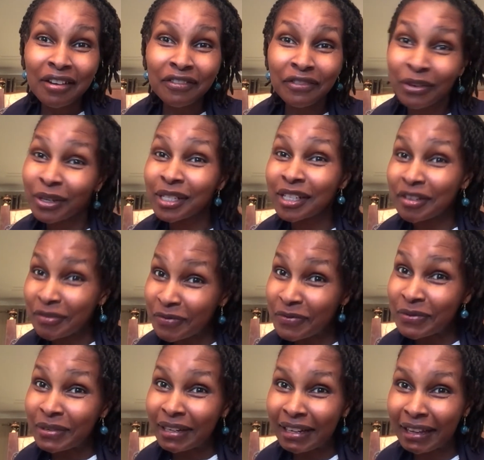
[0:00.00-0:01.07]
frozen
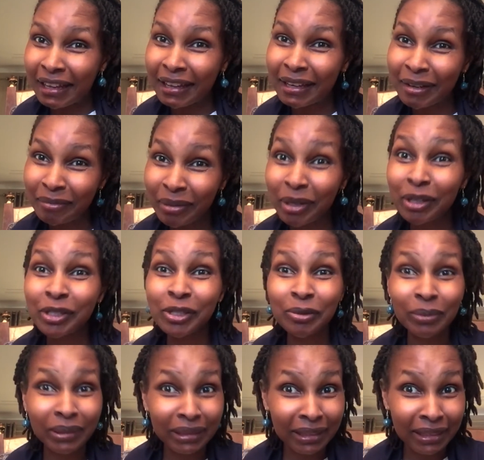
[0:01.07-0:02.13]
food because you
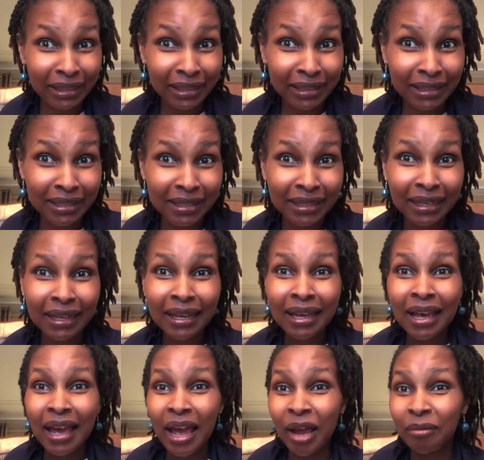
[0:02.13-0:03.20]
will need it,
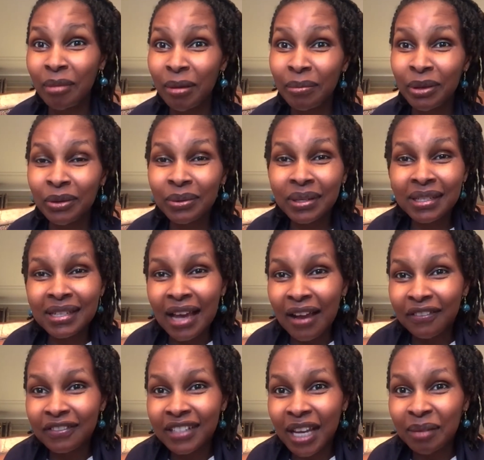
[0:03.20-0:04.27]
and maybe you didn't
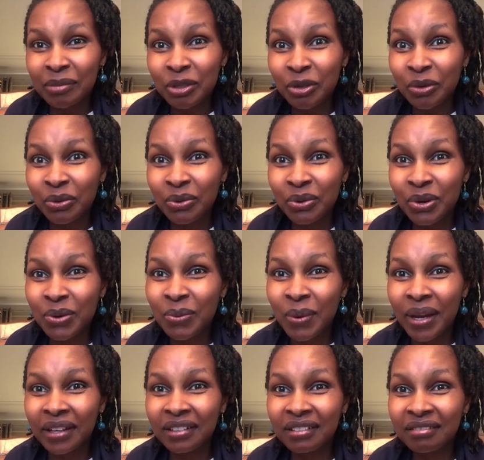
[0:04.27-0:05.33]
have time to cook
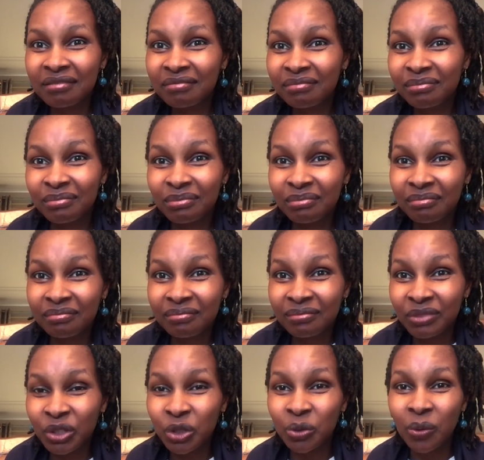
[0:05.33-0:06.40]
when
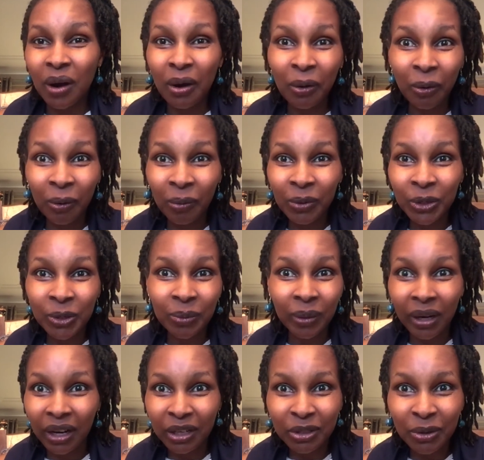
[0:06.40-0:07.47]
you were
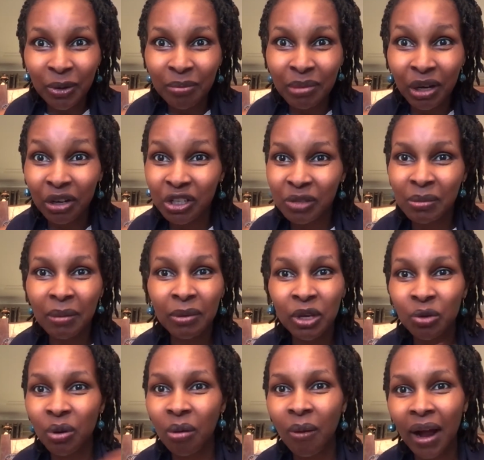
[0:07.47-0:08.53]
at home because maybe
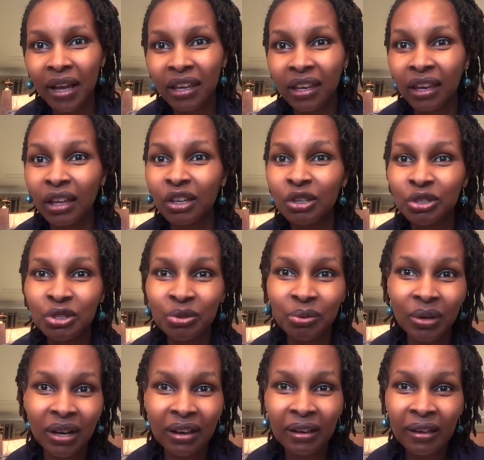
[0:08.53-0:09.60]
you were working and you
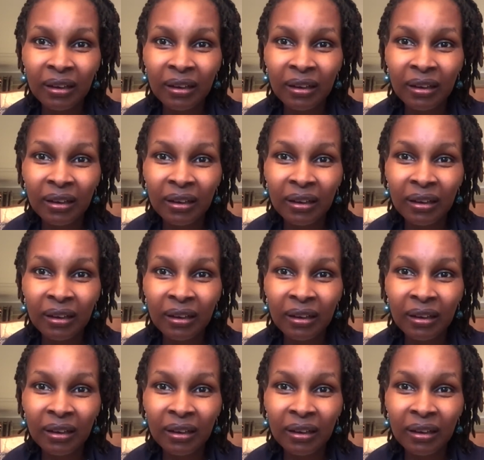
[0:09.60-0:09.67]
took